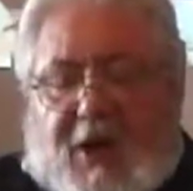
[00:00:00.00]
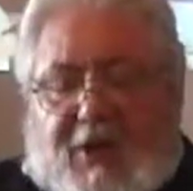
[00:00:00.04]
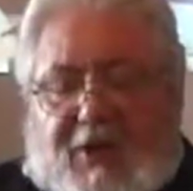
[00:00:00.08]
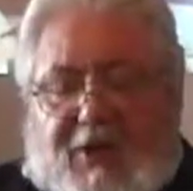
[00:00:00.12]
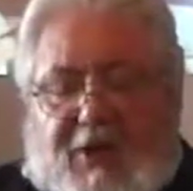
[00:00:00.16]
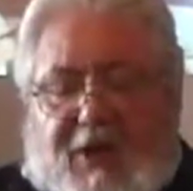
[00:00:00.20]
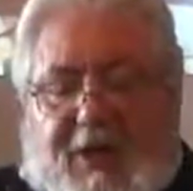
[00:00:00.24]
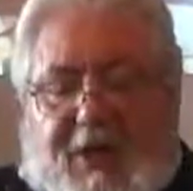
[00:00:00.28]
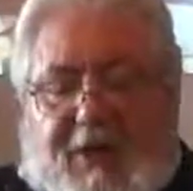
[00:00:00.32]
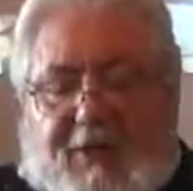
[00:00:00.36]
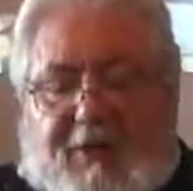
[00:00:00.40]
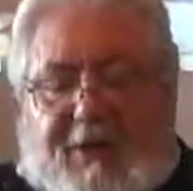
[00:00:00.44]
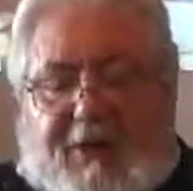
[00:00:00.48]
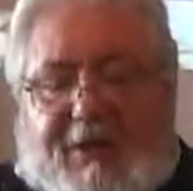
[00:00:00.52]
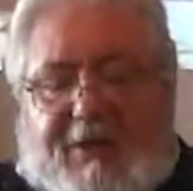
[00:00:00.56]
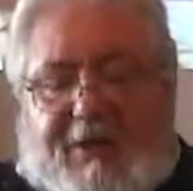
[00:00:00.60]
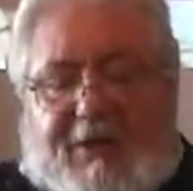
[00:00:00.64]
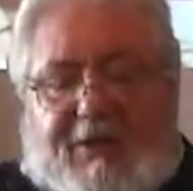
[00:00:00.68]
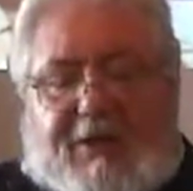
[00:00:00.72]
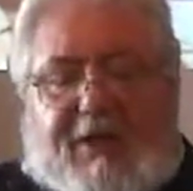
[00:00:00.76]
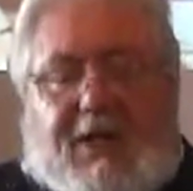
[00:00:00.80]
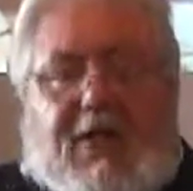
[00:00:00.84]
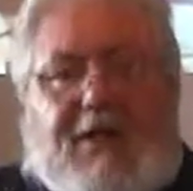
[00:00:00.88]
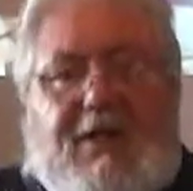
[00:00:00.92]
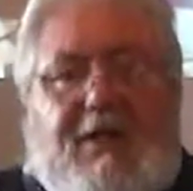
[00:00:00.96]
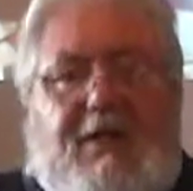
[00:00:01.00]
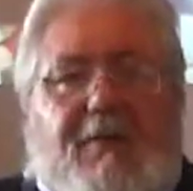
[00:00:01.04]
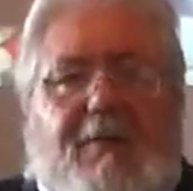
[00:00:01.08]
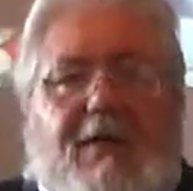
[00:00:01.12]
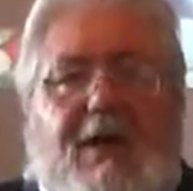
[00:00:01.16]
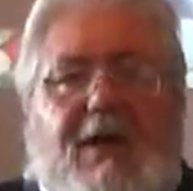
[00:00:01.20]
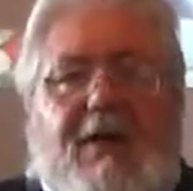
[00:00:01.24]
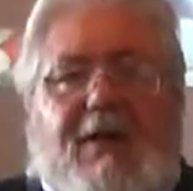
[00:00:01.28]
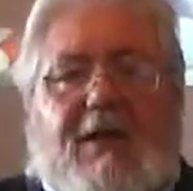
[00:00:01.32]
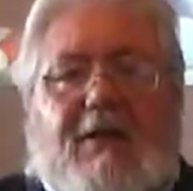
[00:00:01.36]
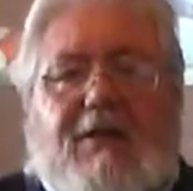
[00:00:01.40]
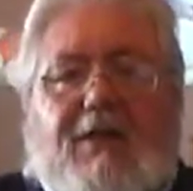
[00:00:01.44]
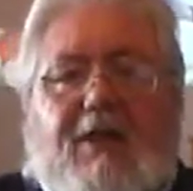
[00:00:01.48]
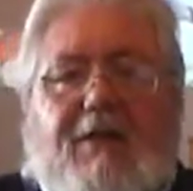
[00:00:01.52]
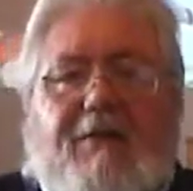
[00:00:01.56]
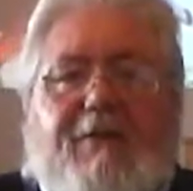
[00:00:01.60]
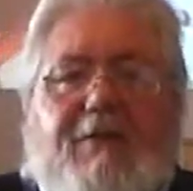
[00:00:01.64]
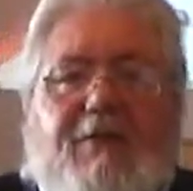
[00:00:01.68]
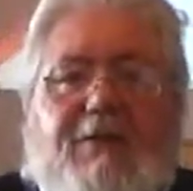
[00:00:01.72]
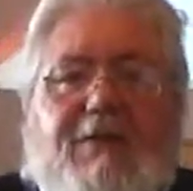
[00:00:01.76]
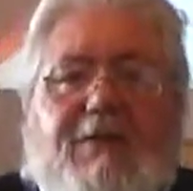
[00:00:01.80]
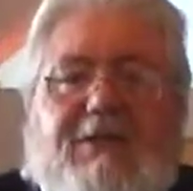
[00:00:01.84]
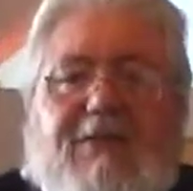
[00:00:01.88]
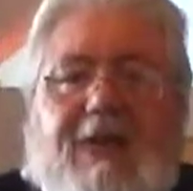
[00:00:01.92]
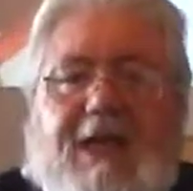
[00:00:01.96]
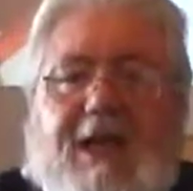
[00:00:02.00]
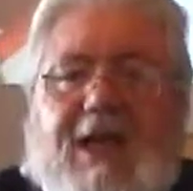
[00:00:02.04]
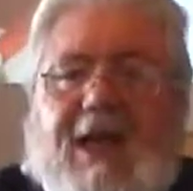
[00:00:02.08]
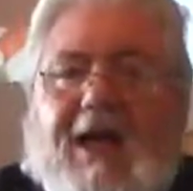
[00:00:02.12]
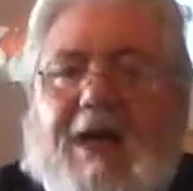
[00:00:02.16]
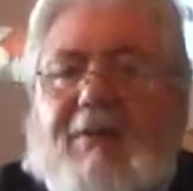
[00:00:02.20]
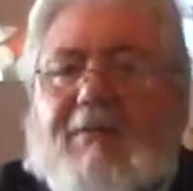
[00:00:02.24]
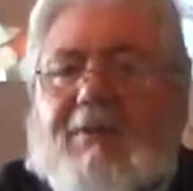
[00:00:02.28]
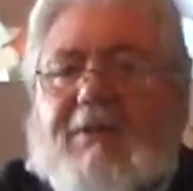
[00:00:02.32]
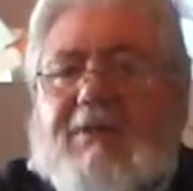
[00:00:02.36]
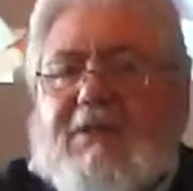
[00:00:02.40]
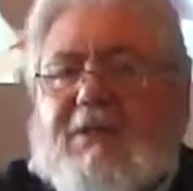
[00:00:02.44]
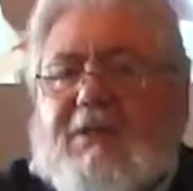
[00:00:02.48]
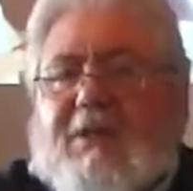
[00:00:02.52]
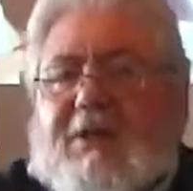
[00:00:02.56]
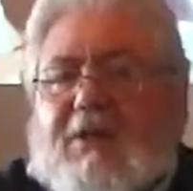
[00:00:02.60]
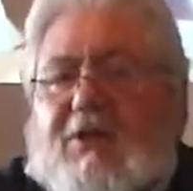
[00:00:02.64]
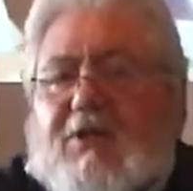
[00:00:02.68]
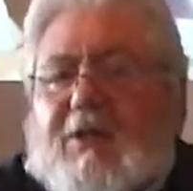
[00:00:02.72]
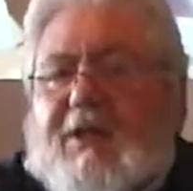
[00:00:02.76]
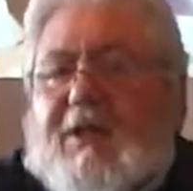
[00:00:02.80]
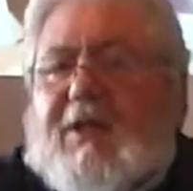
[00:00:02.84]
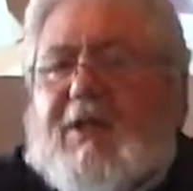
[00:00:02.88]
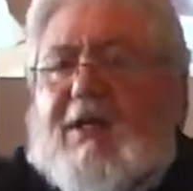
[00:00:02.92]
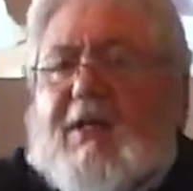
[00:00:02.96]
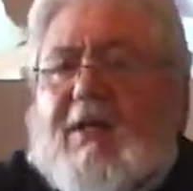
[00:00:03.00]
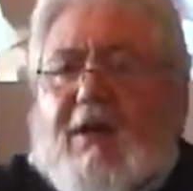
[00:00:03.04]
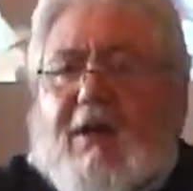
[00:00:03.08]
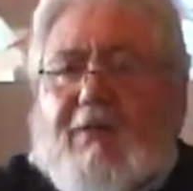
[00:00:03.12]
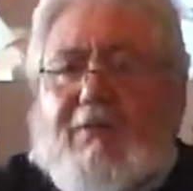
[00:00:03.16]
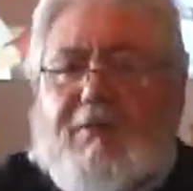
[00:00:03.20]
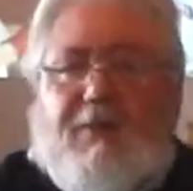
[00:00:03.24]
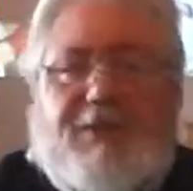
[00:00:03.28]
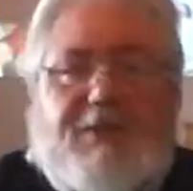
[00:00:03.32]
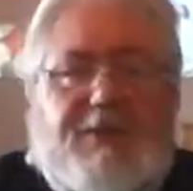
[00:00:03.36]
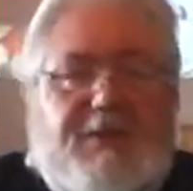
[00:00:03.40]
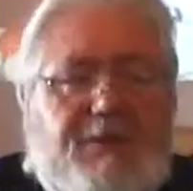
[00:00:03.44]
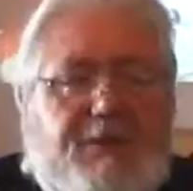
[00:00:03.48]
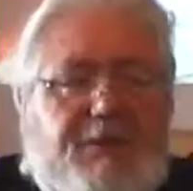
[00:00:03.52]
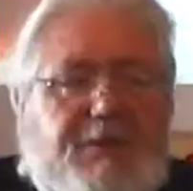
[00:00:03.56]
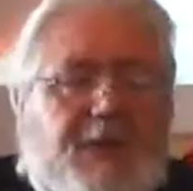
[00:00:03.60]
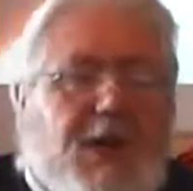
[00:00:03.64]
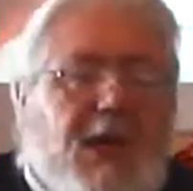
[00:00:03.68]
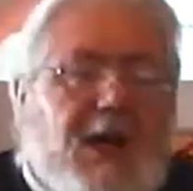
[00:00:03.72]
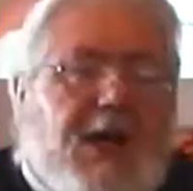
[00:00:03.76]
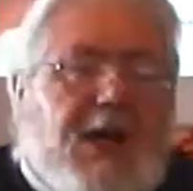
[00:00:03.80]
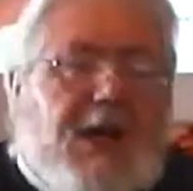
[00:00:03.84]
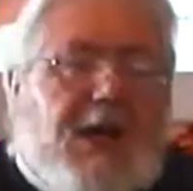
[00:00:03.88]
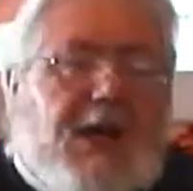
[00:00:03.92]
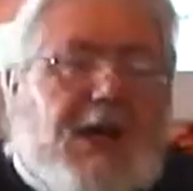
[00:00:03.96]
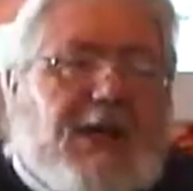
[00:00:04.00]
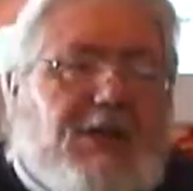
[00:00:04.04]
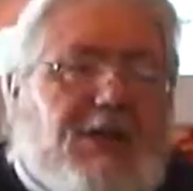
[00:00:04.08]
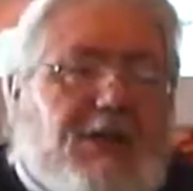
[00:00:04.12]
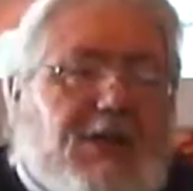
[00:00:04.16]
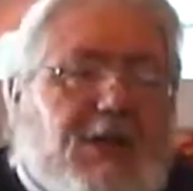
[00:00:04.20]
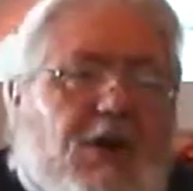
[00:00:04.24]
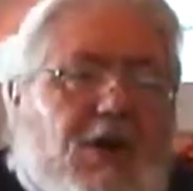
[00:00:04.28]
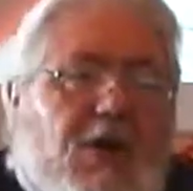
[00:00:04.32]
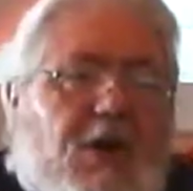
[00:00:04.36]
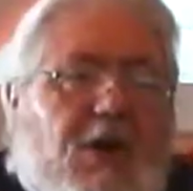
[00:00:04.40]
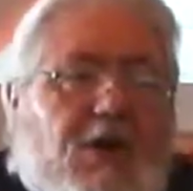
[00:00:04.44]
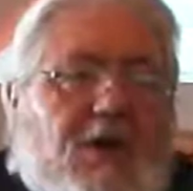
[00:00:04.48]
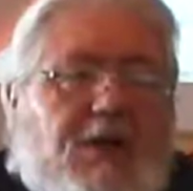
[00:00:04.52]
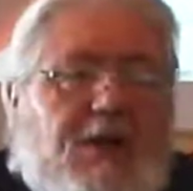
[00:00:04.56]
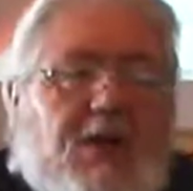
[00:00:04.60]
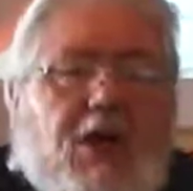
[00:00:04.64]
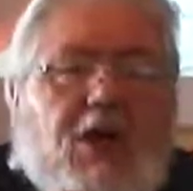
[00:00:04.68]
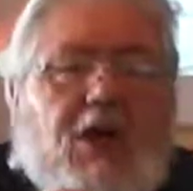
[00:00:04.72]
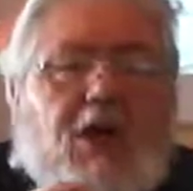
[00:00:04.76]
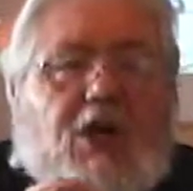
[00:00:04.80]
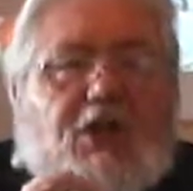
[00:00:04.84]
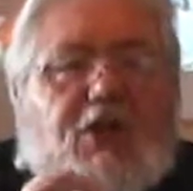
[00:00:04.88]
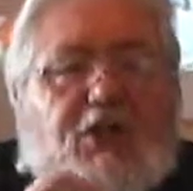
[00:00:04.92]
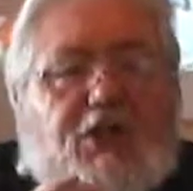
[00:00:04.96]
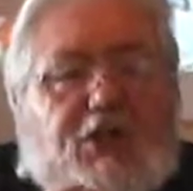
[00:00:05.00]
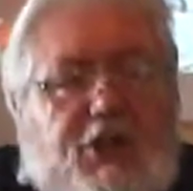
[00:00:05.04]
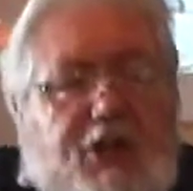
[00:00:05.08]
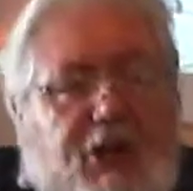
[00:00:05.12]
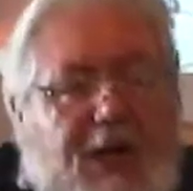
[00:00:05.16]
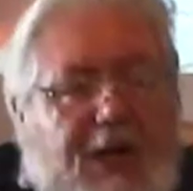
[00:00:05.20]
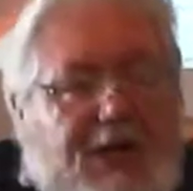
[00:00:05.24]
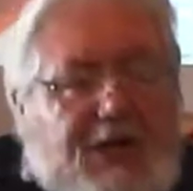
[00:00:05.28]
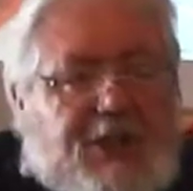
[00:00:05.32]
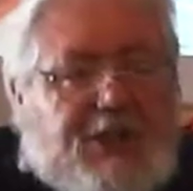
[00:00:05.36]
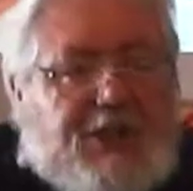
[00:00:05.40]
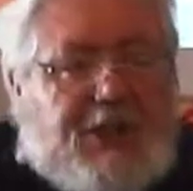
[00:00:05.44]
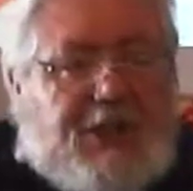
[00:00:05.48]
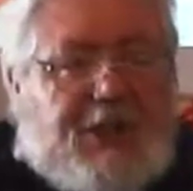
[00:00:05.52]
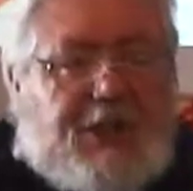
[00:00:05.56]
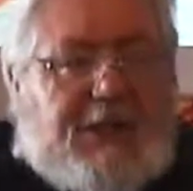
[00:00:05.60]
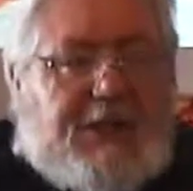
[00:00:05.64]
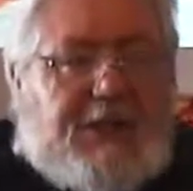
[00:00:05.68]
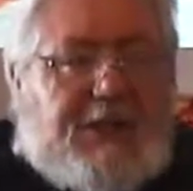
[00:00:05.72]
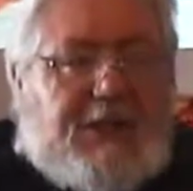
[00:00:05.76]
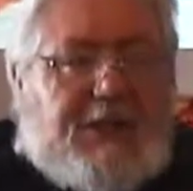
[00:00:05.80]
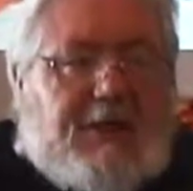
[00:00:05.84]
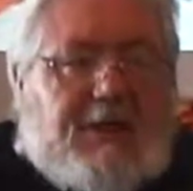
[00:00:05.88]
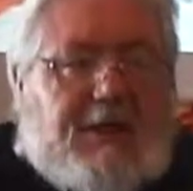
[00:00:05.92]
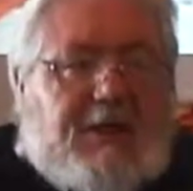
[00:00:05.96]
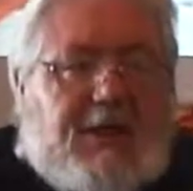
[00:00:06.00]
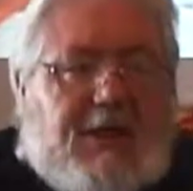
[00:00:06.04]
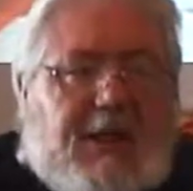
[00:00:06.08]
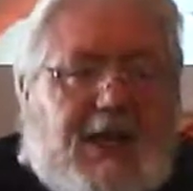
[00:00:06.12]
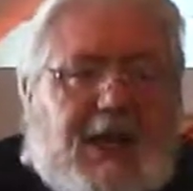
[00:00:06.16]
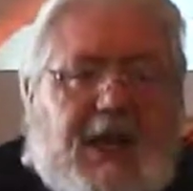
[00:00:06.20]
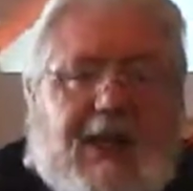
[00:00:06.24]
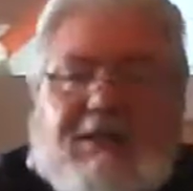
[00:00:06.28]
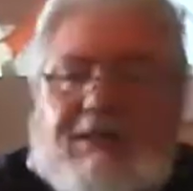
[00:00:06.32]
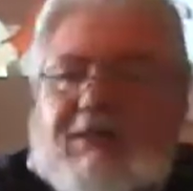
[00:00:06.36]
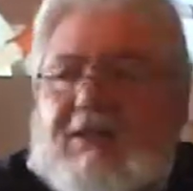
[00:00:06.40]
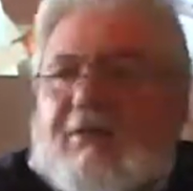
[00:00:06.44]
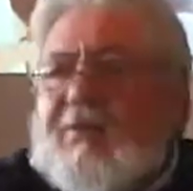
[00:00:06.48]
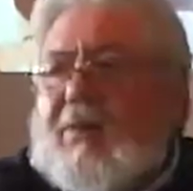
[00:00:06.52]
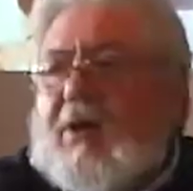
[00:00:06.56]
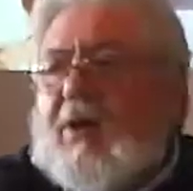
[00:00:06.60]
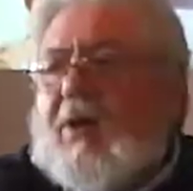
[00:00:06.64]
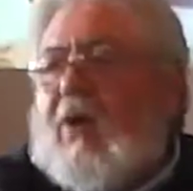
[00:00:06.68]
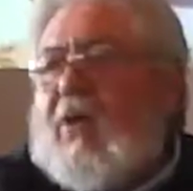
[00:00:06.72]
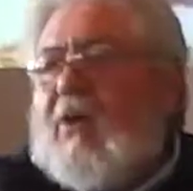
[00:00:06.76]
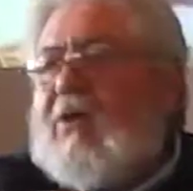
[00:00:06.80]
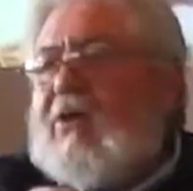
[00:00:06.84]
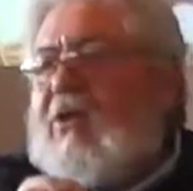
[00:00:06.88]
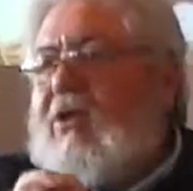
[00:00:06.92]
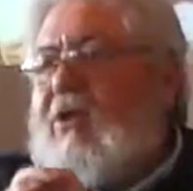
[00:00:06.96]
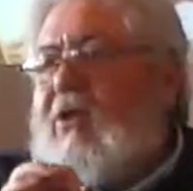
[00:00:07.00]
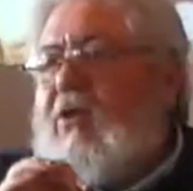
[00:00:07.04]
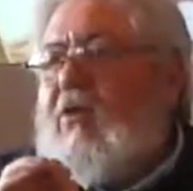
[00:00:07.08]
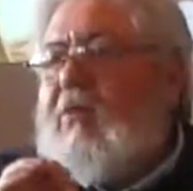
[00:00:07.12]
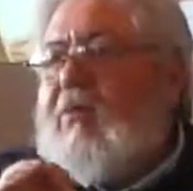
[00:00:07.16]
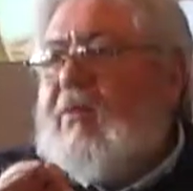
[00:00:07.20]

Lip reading: Today we're going to talk about a difference that happens between couples. It's called judging as opposed to